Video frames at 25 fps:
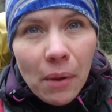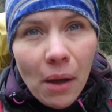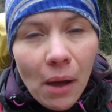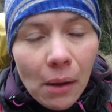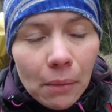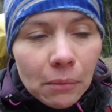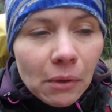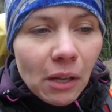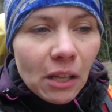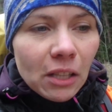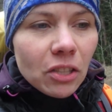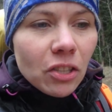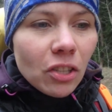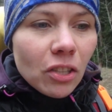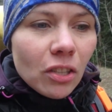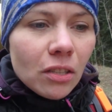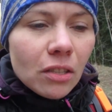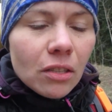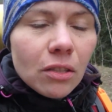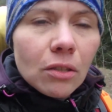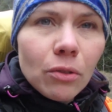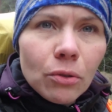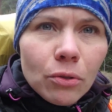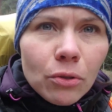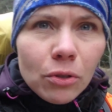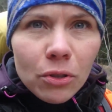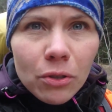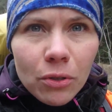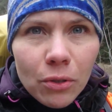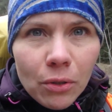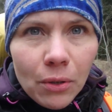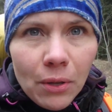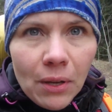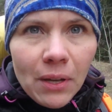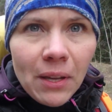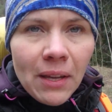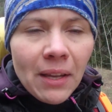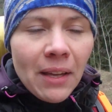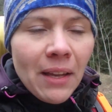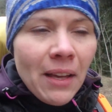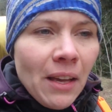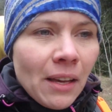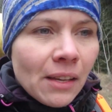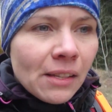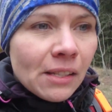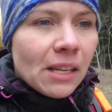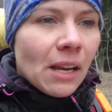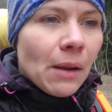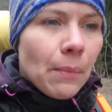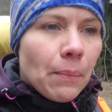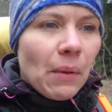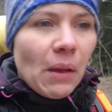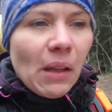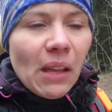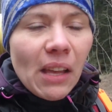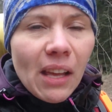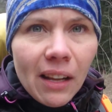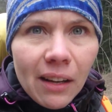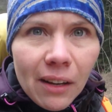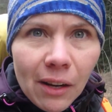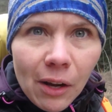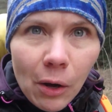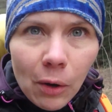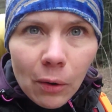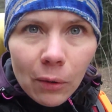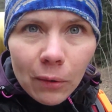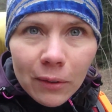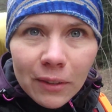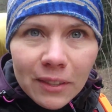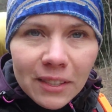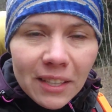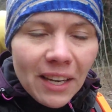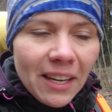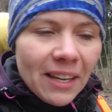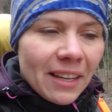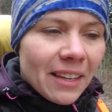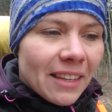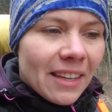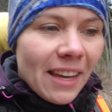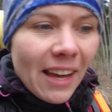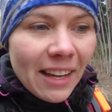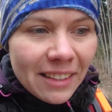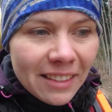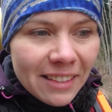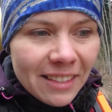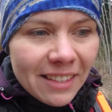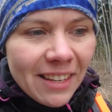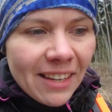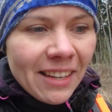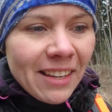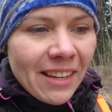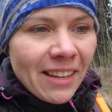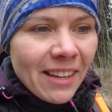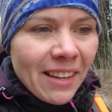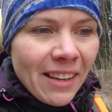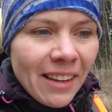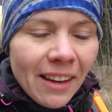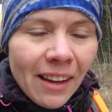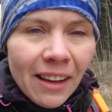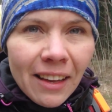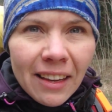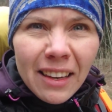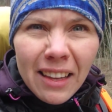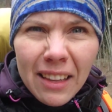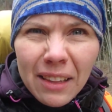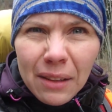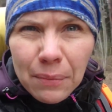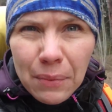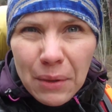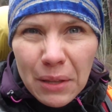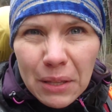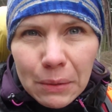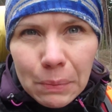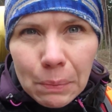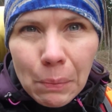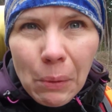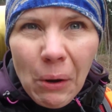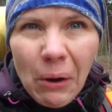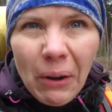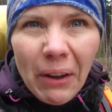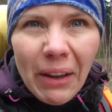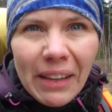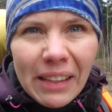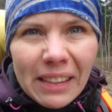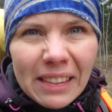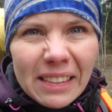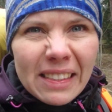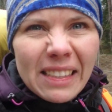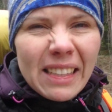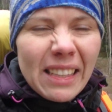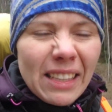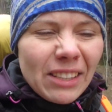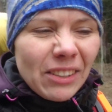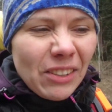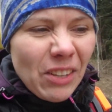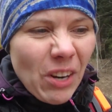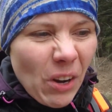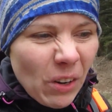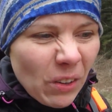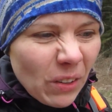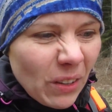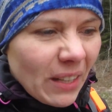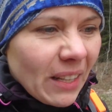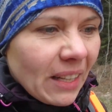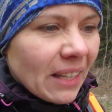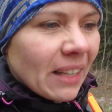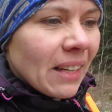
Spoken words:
I'm not just used to sleeping in cold yet. A little bit spoiled, you know.